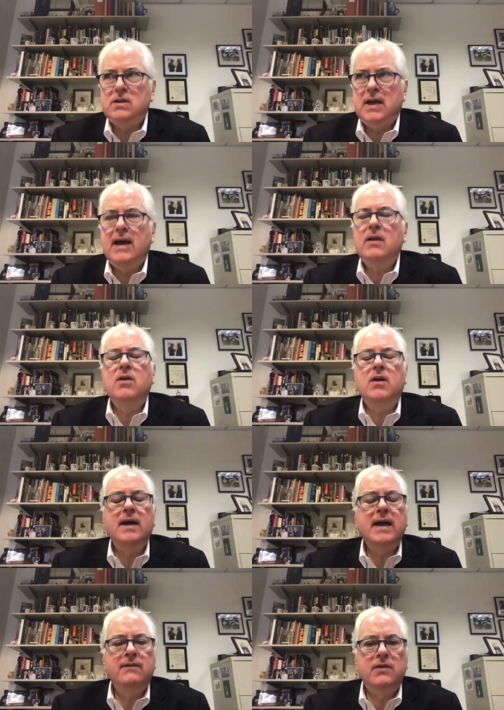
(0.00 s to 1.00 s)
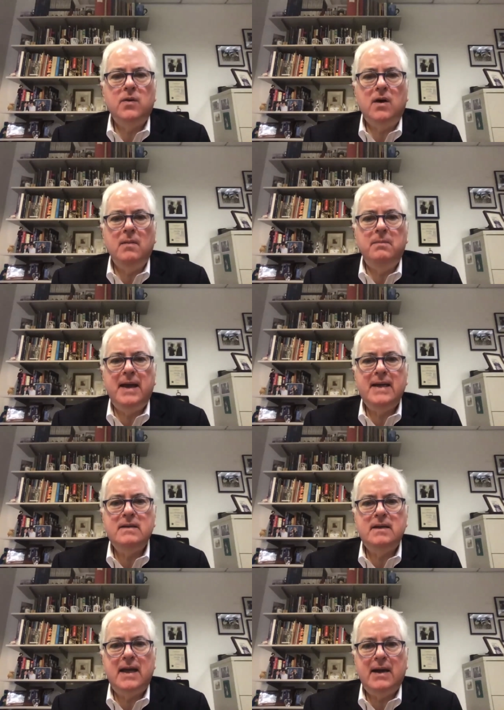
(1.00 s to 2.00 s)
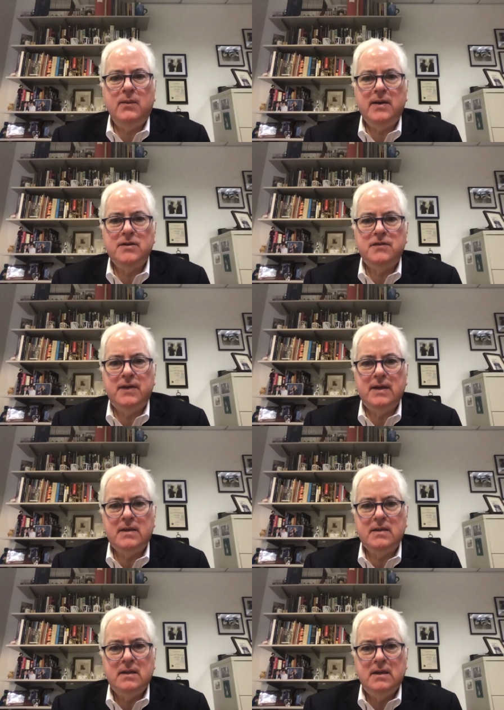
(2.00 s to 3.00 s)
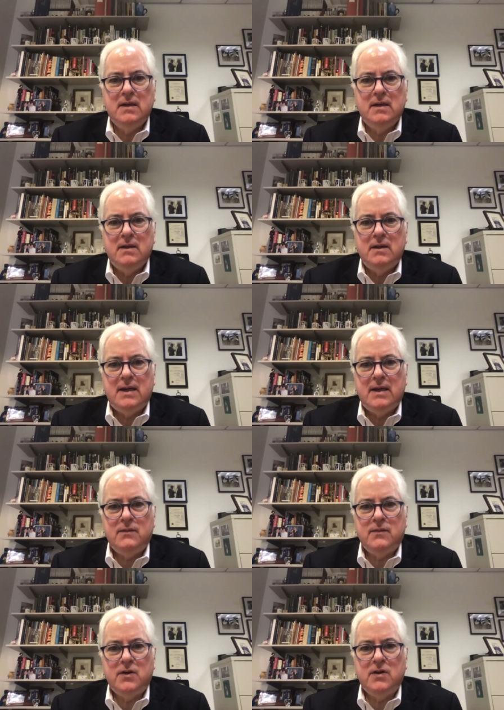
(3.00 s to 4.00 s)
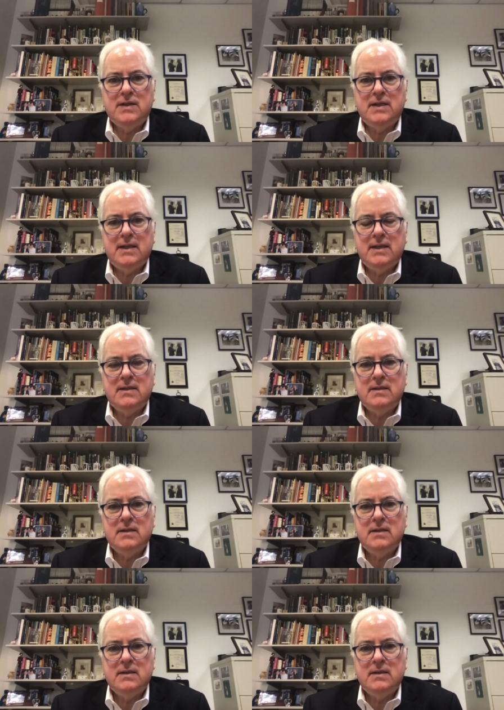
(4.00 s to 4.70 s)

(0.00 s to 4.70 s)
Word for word: how long have you all been at Wethersfield uh, rehearsing this?